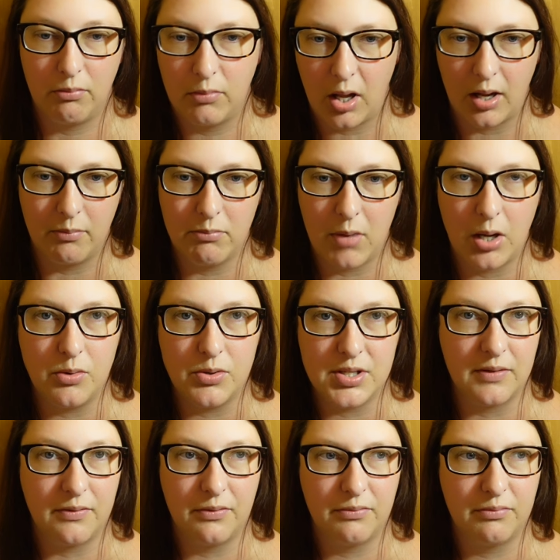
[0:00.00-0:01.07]
like, modes
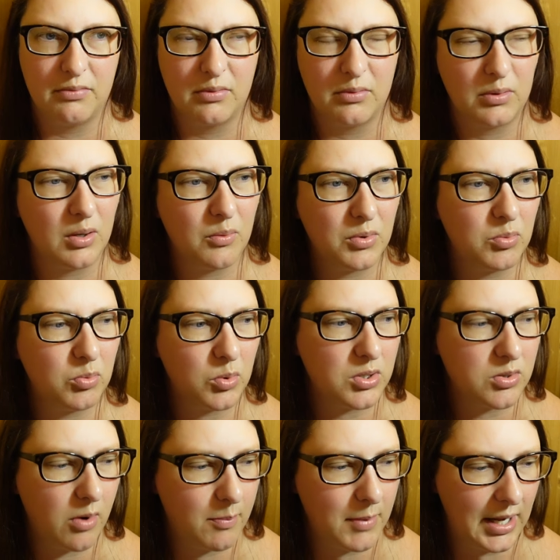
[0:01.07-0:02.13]
of, what
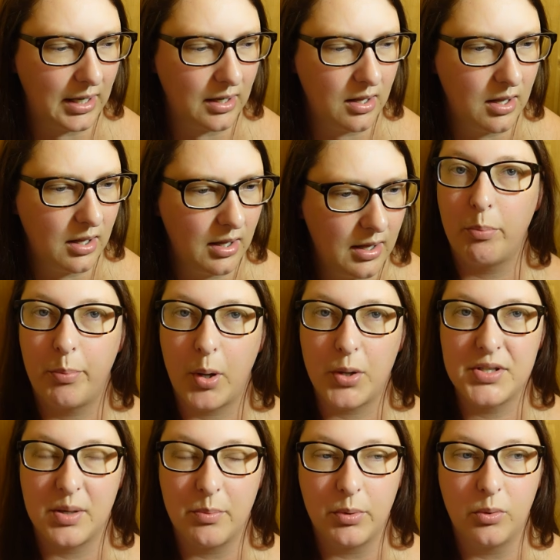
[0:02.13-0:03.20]
do I mean,
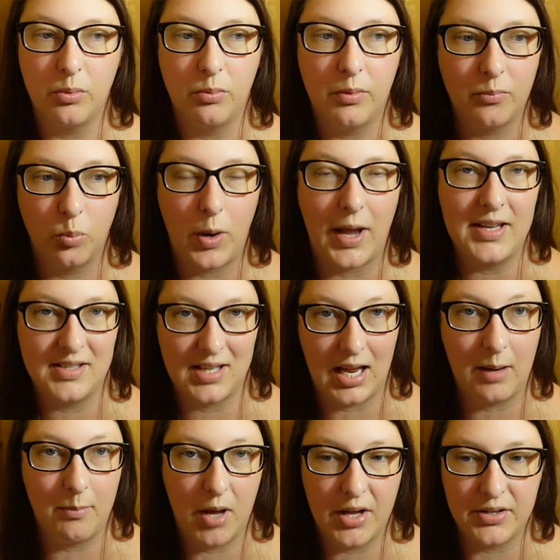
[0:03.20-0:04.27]
possible ways that
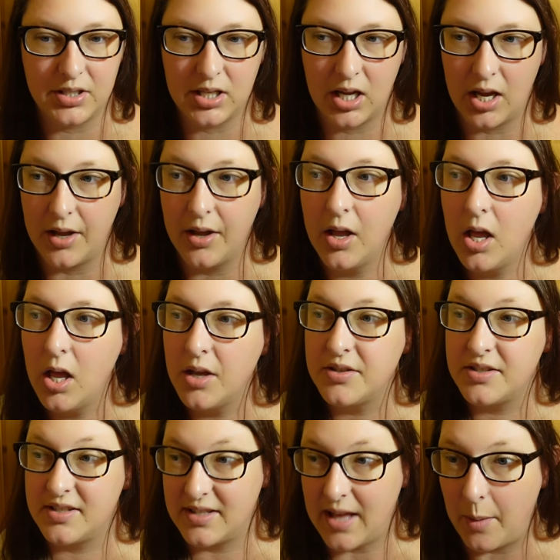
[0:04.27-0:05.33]
he murdered her:
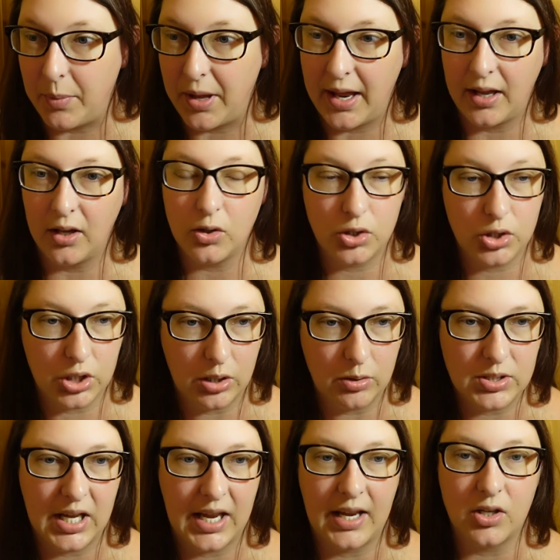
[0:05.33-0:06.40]
stabbing,
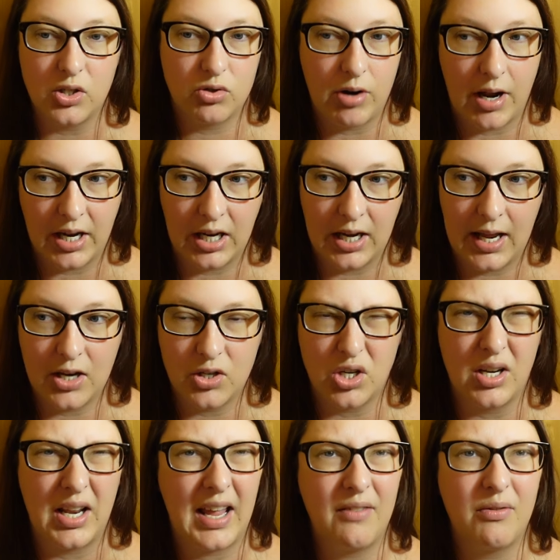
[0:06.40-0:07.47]
shooting,
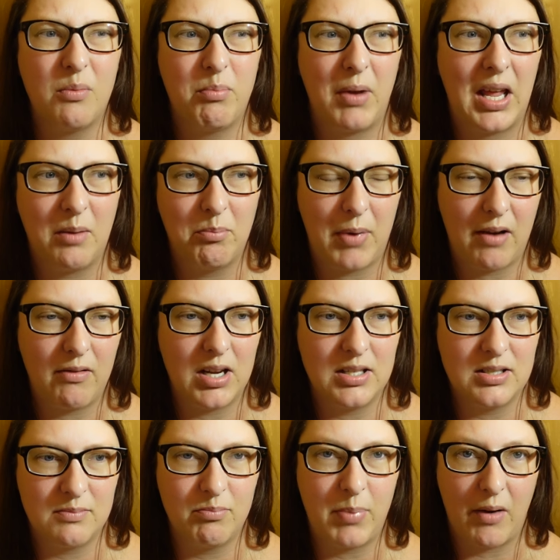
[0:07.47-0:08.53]
strangulation, even being buried,
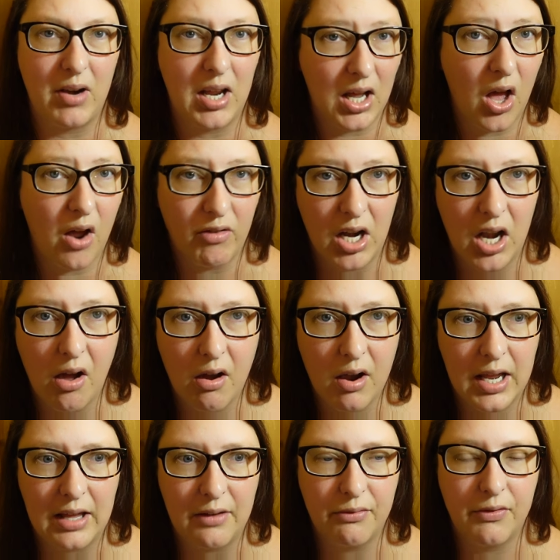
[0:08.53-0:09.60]
burying her
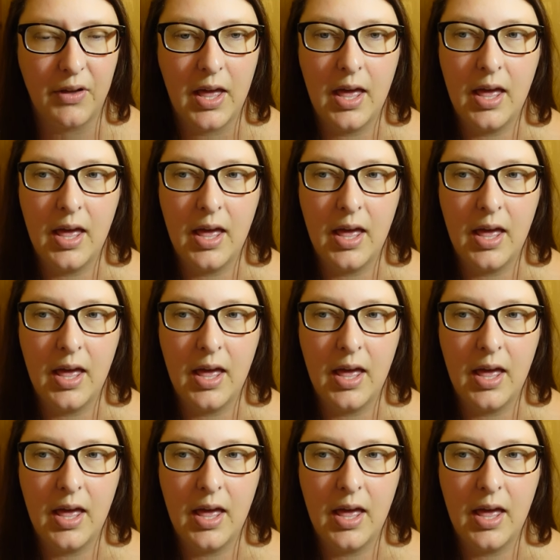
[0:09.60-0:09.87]
alive,